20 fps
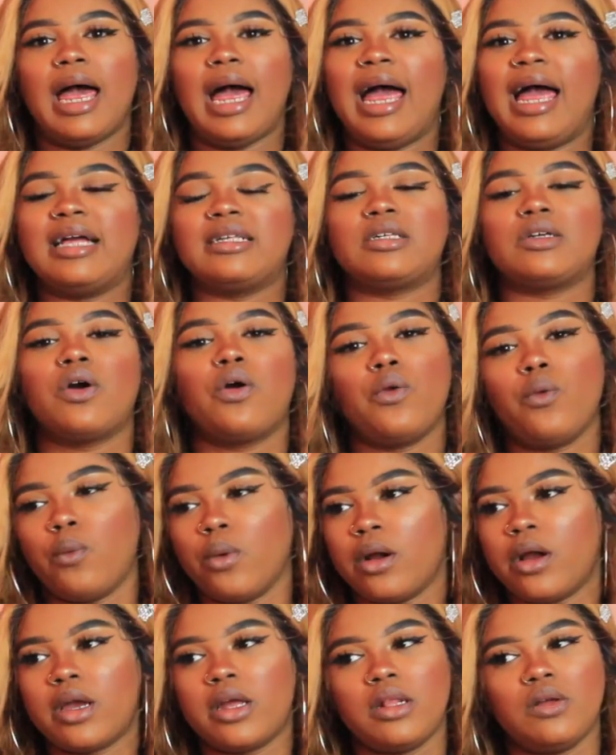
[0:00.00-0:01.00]
I had to go to
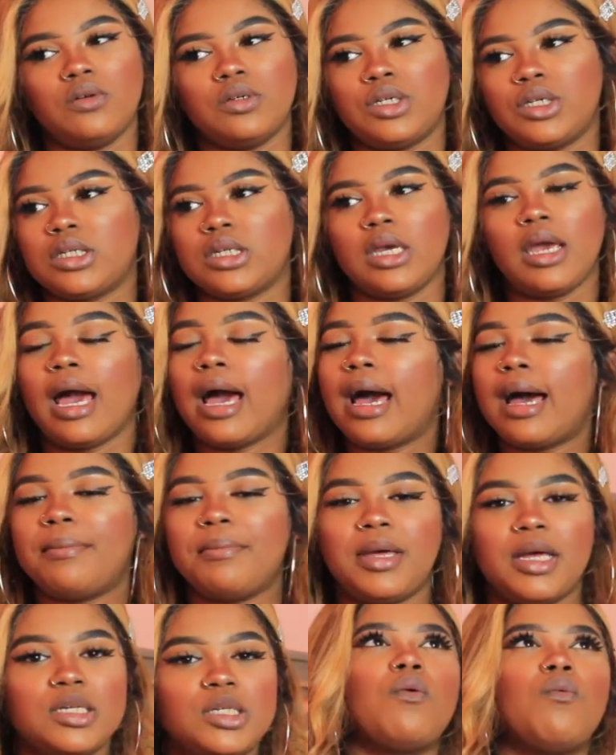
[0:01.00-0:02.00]
work, and it was just like a hot
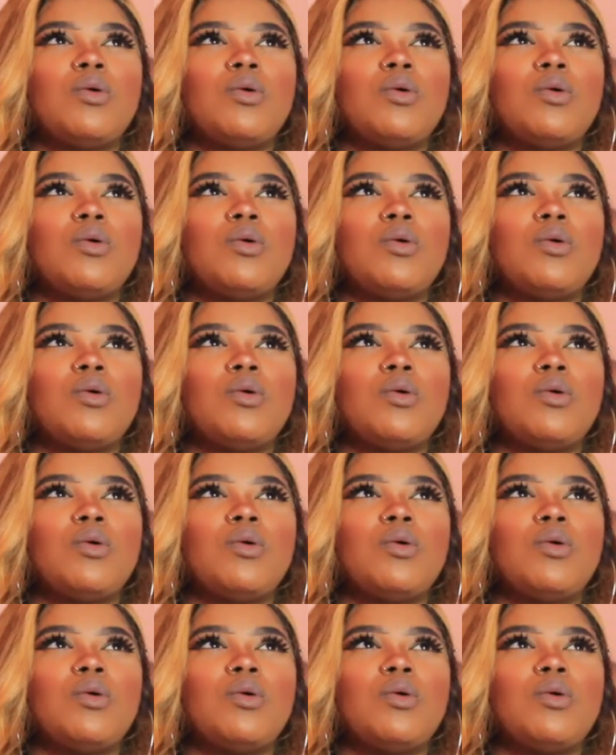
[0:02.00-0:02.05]
mess.